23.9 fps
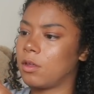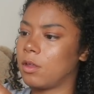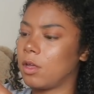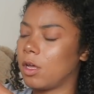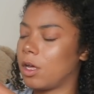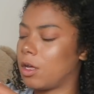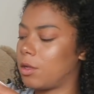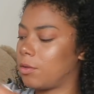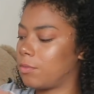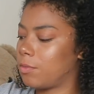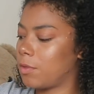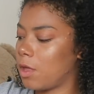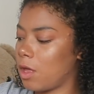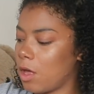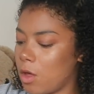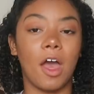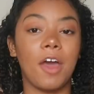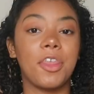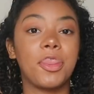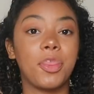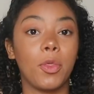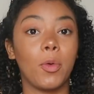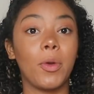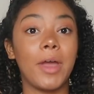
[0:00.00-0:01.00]
Oh,
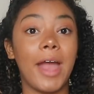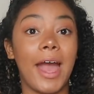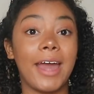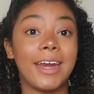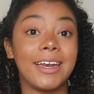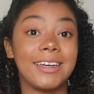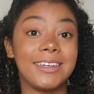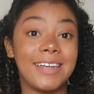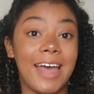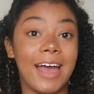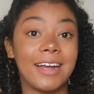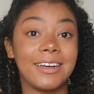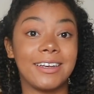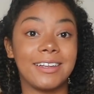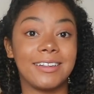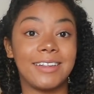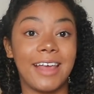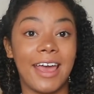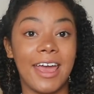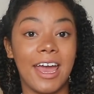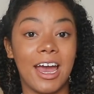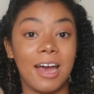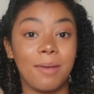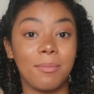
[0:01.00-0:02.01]
I thought it had a tag to
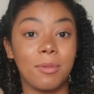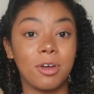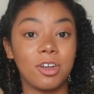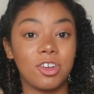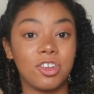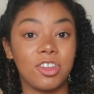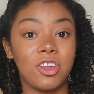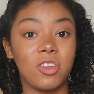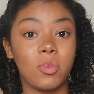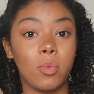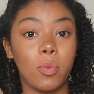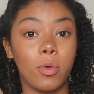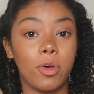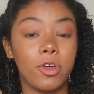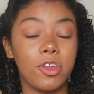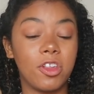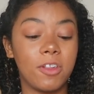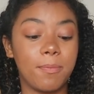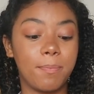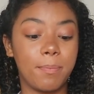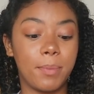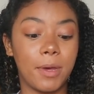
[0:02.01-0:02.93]
say how much this was,